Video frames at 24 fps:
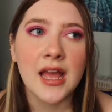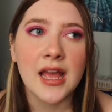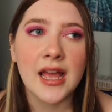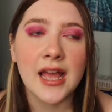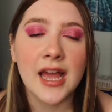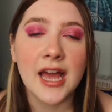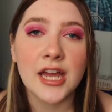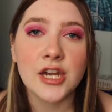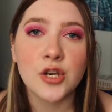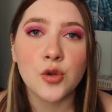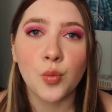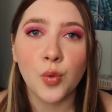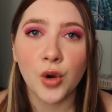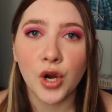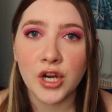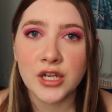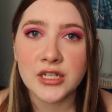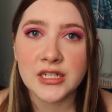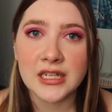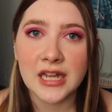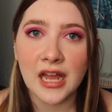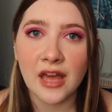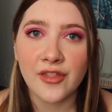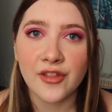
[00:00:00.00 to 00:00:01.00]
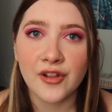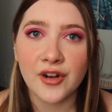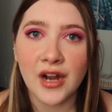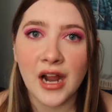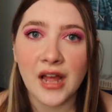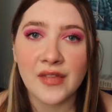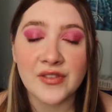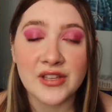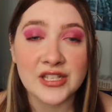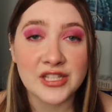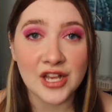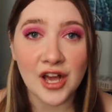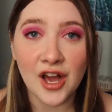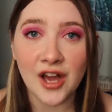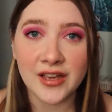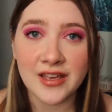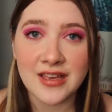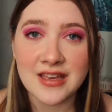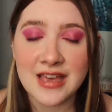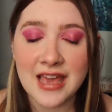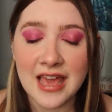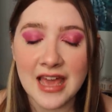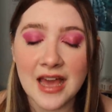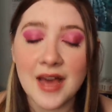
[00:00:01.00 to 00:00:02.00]
and work together at this
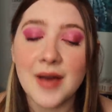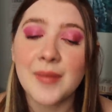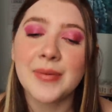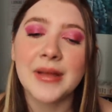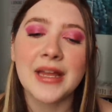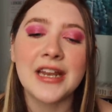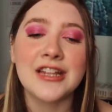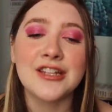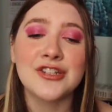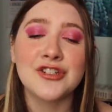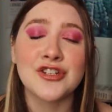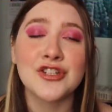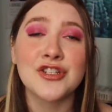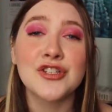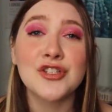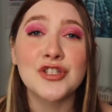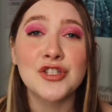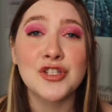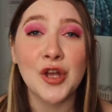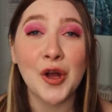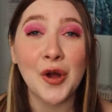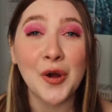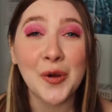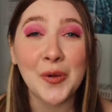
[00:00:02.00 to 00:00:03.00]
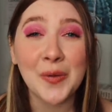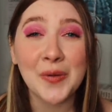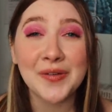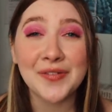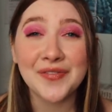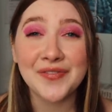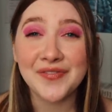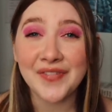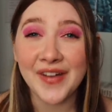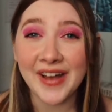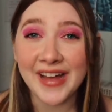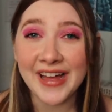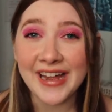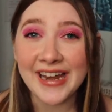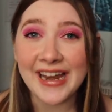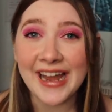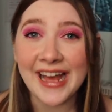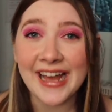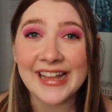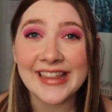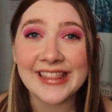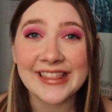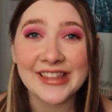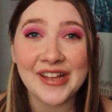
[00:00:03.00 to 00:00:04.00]
hockey camp, and it's just so fun.
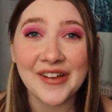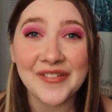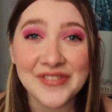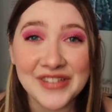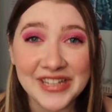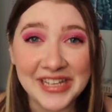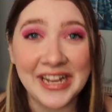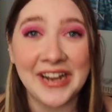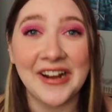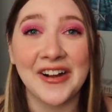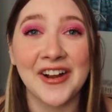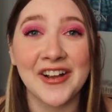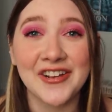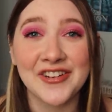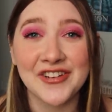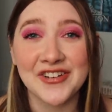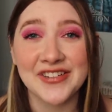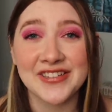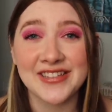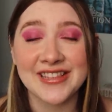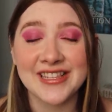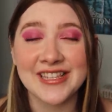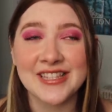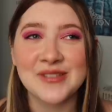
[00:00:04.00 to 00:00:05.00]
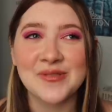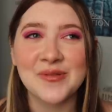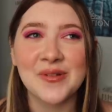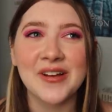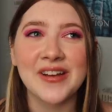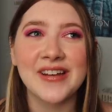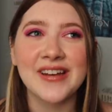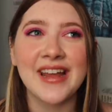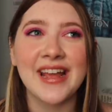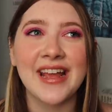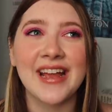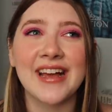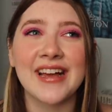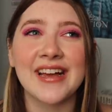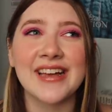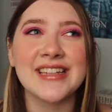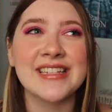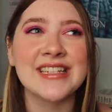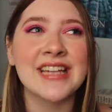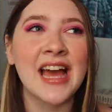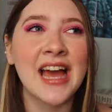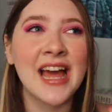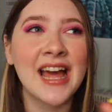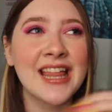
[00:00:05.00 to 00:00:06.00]
I love the characters in this one
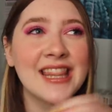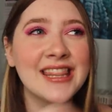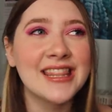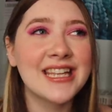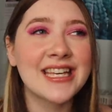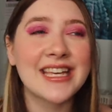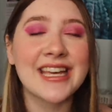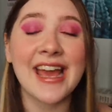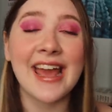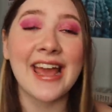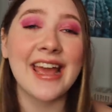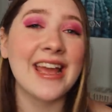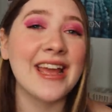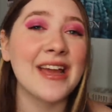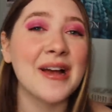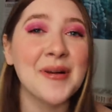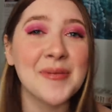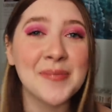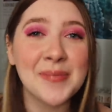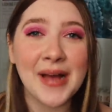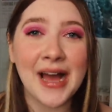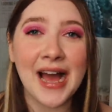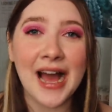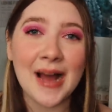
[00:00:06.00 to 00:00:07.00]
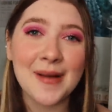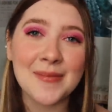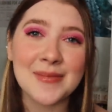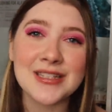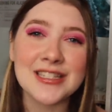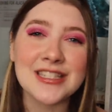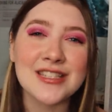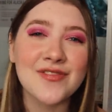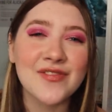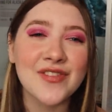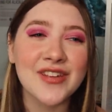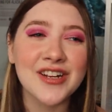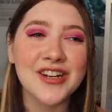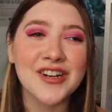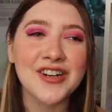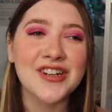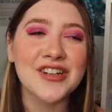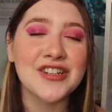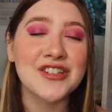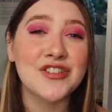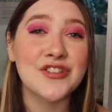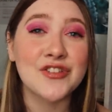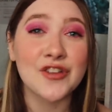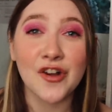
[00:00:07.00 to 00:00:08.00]
and the camp atmosphere
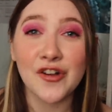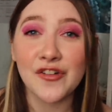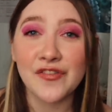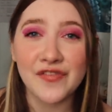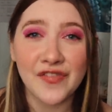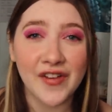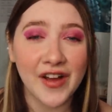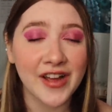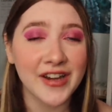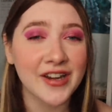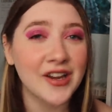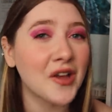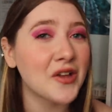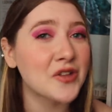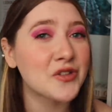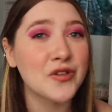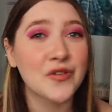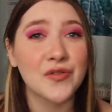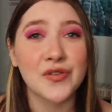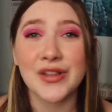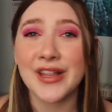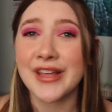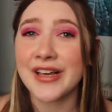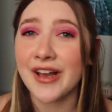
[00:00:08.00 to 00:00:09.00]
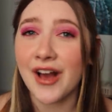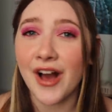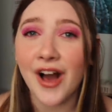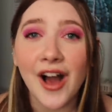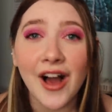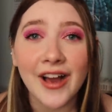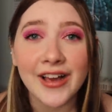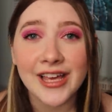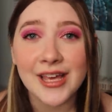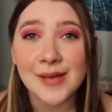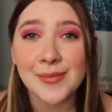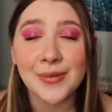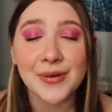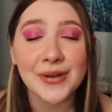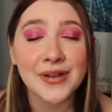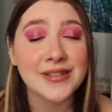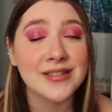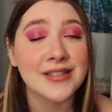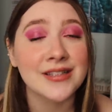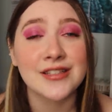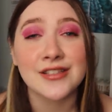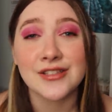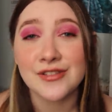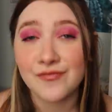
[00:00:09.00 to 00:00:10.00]
is so fun. Also, if you like hockey
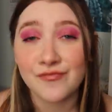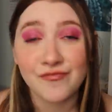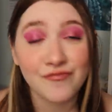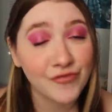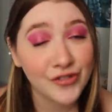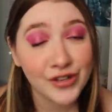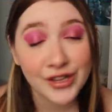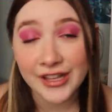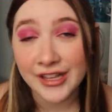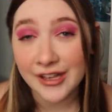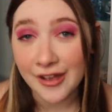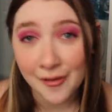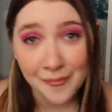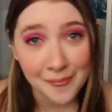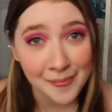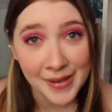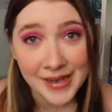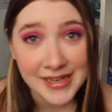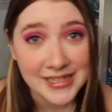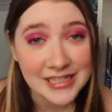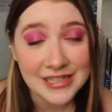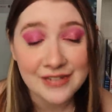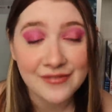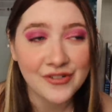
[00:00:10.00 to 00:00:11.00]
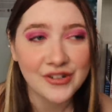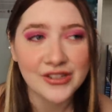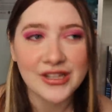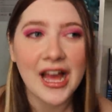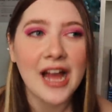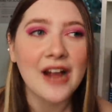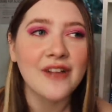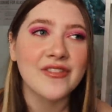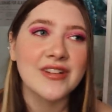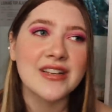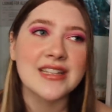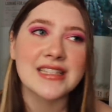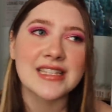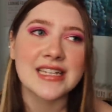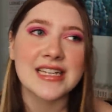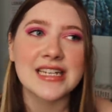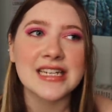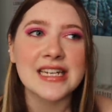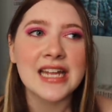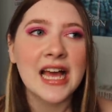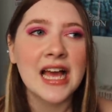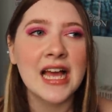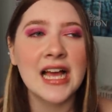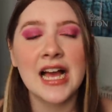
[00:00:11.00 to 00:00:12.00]
books, it's really amazing for that
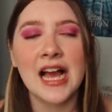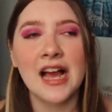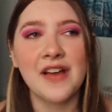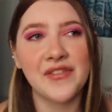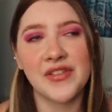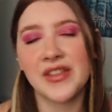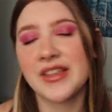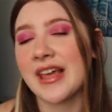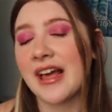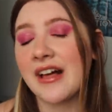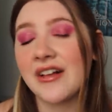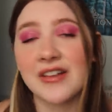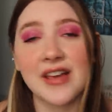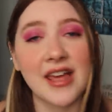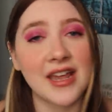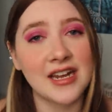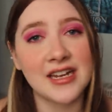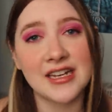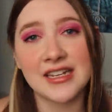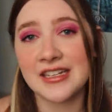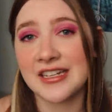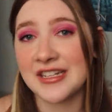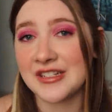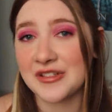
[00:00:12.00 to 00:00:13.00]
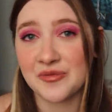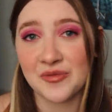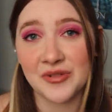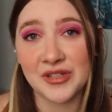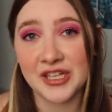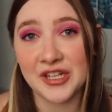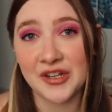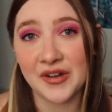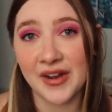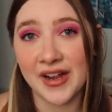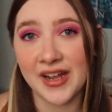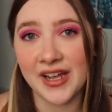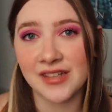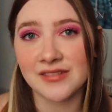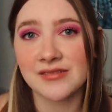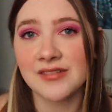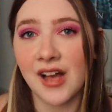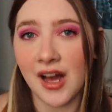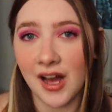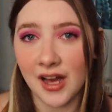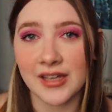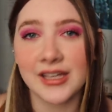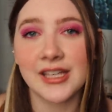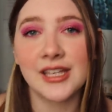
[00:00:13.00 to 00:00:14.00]
reason. I feel like Elle Kennedy does really great
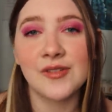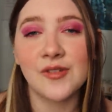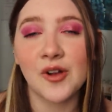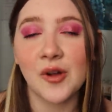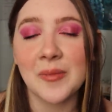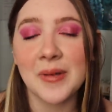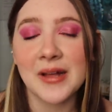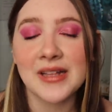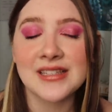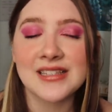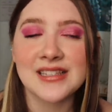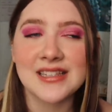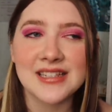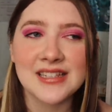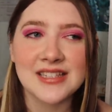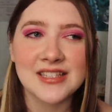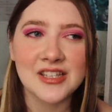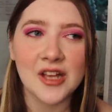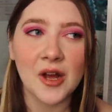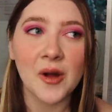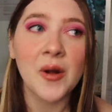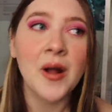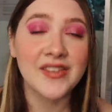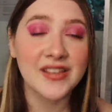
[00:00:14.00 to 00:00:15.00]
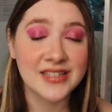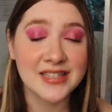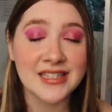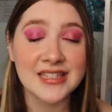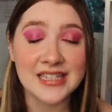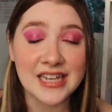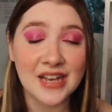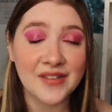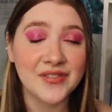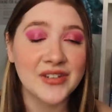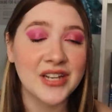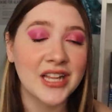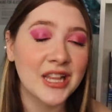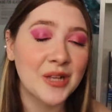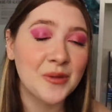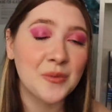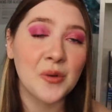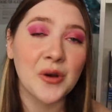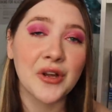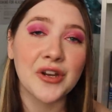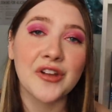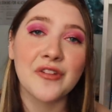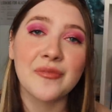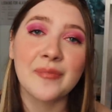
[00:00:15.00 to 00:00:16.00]
hockey romances. So this is definitely
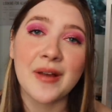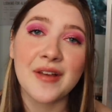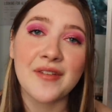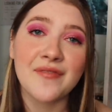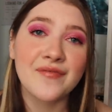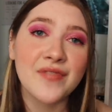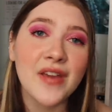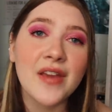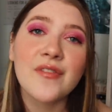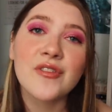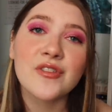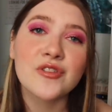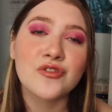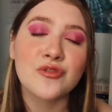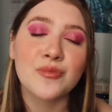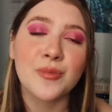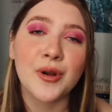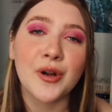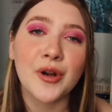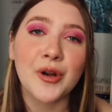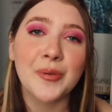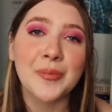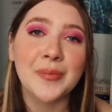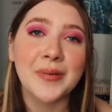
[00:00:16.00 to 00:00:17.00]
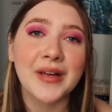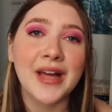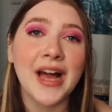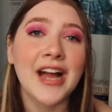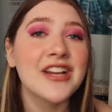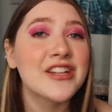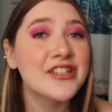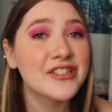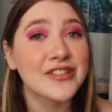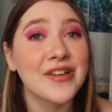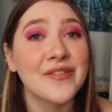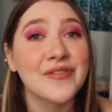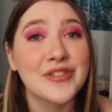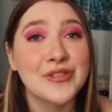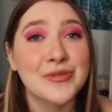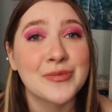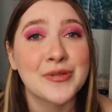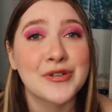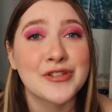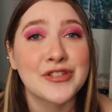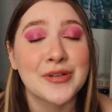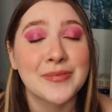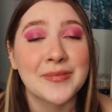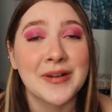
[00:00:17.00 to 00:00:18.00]
one of my favorites from her, but I just love this
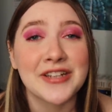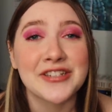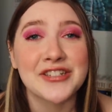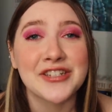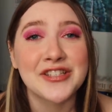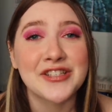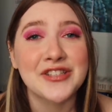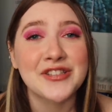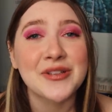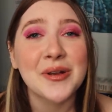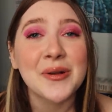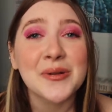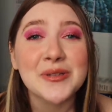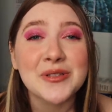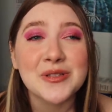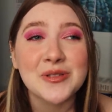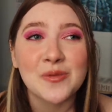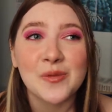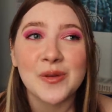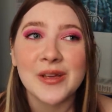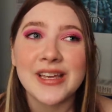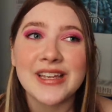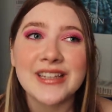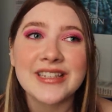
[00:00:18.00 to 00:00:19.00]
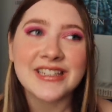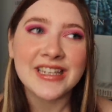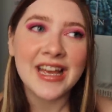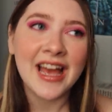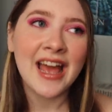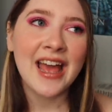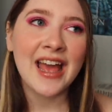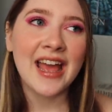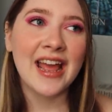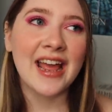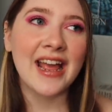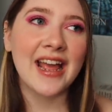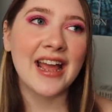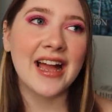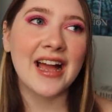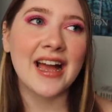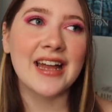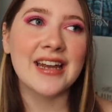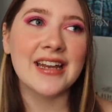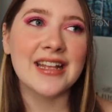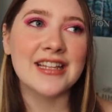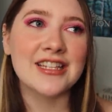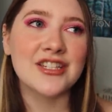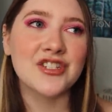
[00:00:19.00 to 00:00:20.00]
book so much. It's so sweet
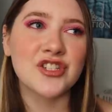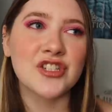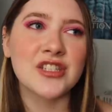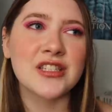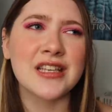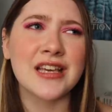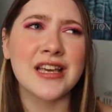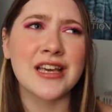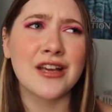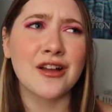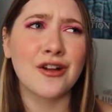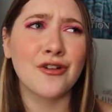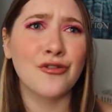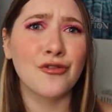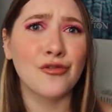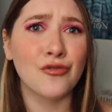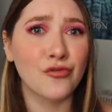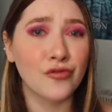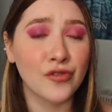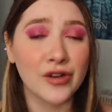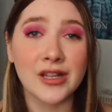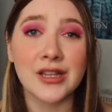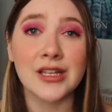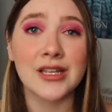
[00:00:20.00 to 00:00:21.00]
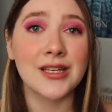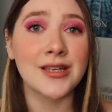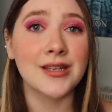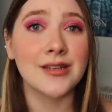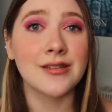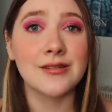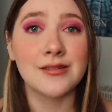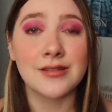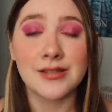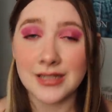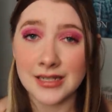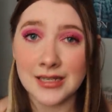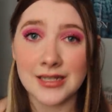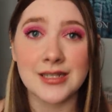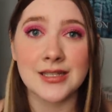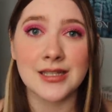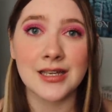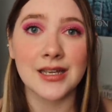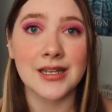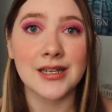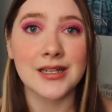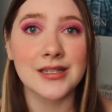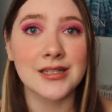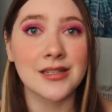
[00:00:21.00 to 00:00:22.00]
and it's just like a really
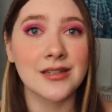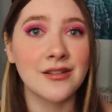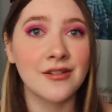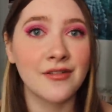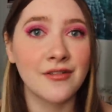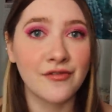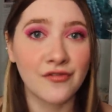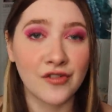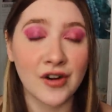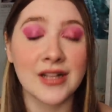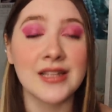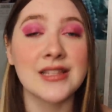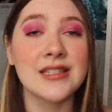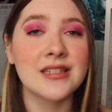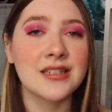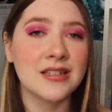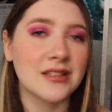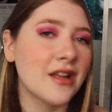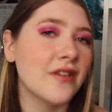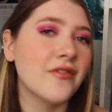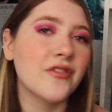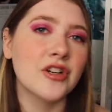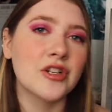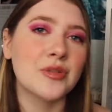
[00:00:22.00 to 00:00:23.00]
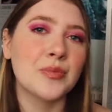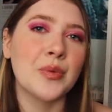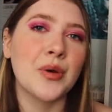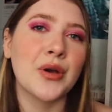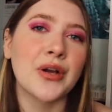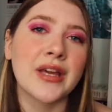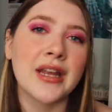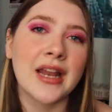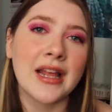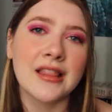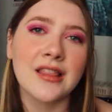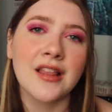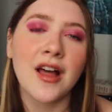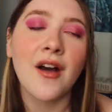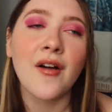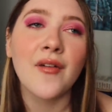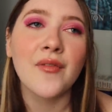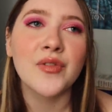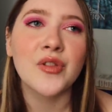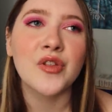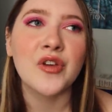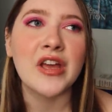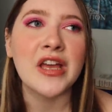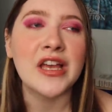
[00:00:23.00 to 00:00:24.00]
decent friends to lovers book and I
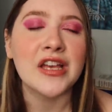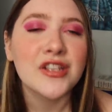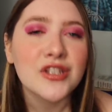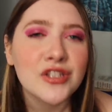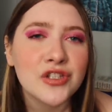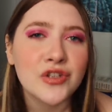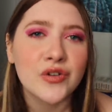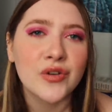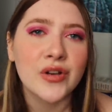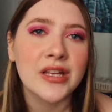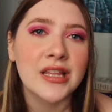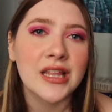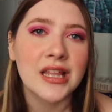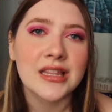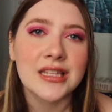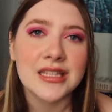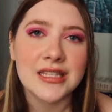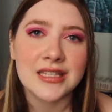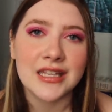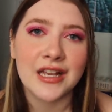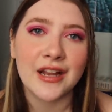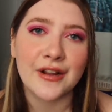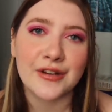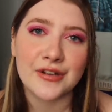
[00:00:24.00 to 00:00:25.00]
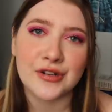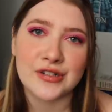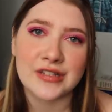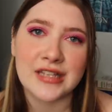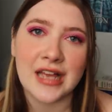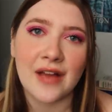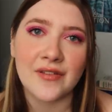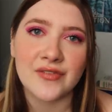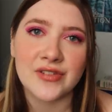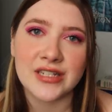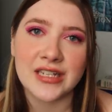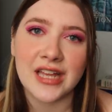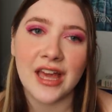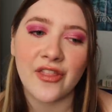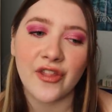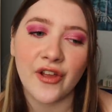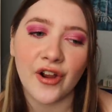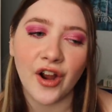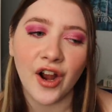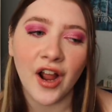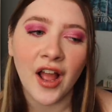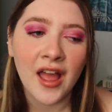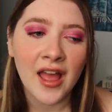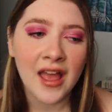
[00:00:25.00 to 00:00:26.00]
love the history that these characters have
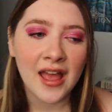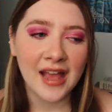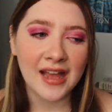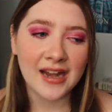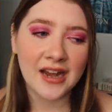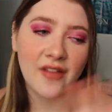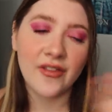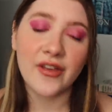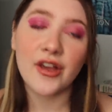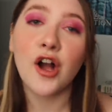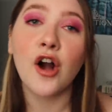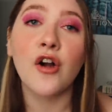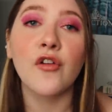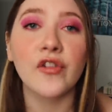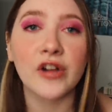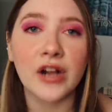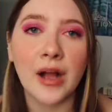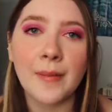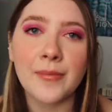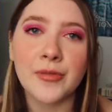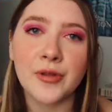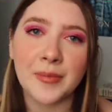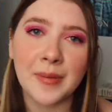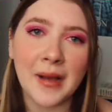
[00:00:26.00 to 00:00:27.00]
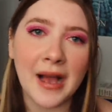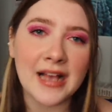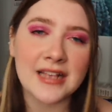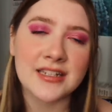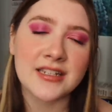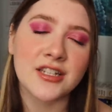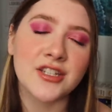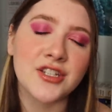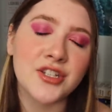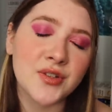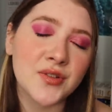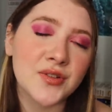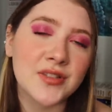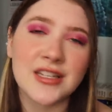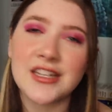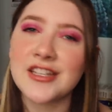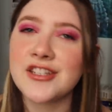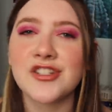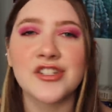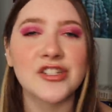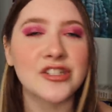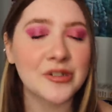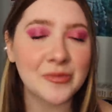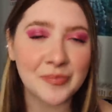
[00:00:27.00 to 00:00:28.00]
together and how they overcome their past issues and
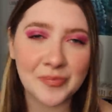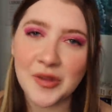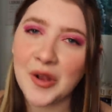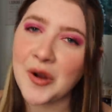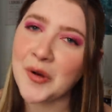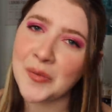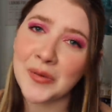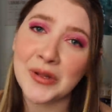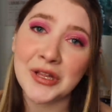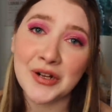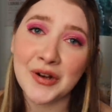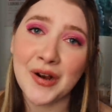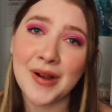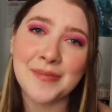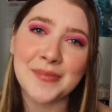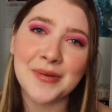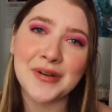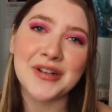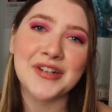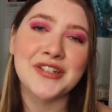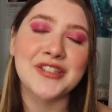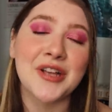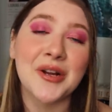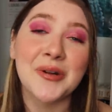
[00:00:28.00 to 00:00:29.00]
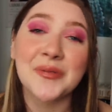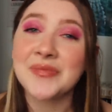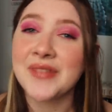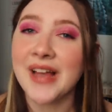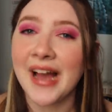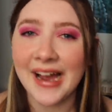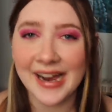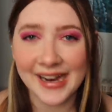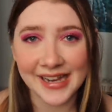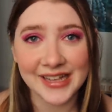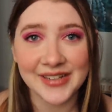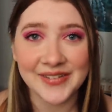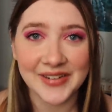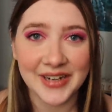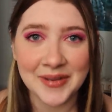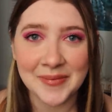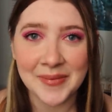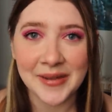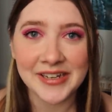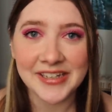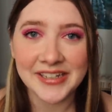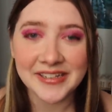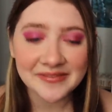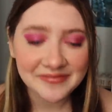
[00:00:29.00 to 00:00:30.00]
it's just a really great book, so I highly recommend